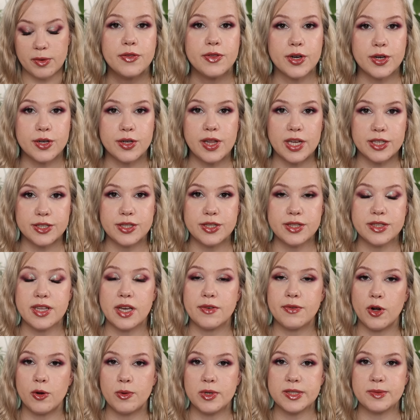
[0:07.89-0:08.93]
Their collections
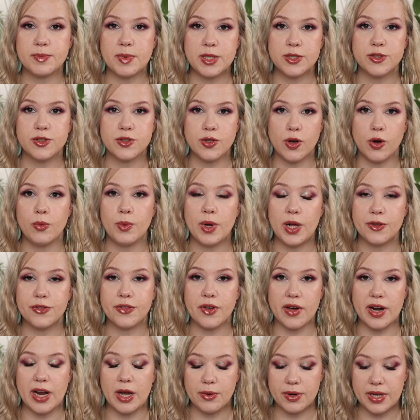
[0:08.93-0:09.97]
have always been so well
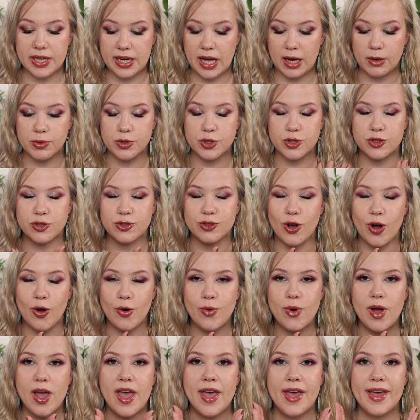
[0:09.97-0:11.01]
thought out, and I was
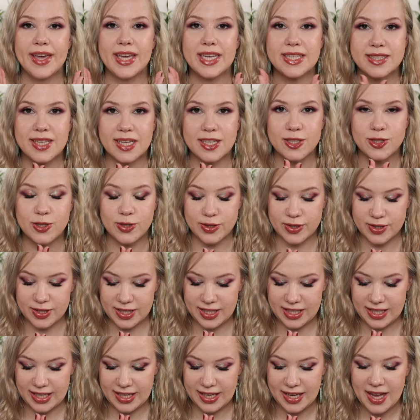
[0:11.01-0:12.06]
so excited to
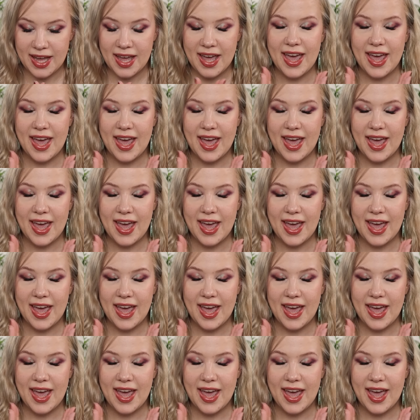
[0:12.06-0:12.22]
see